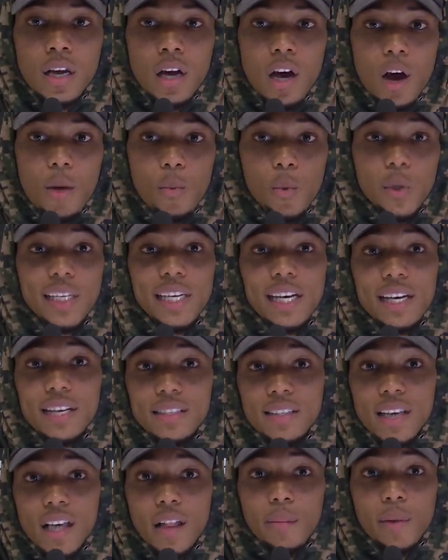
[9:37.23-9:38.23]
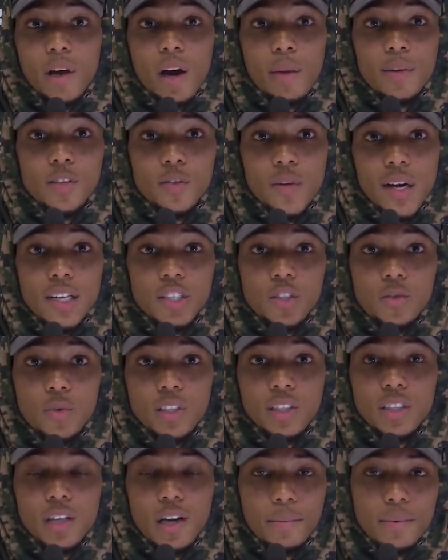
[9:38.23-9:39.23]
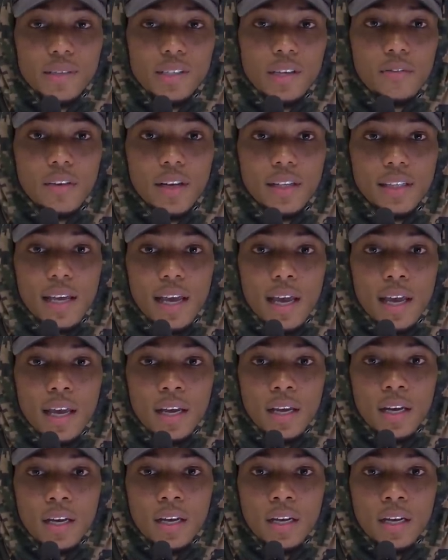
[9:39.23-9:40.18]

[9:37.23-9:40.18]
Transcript: Um, when he can tell I'm coming, so I can switch it up and stuff like that.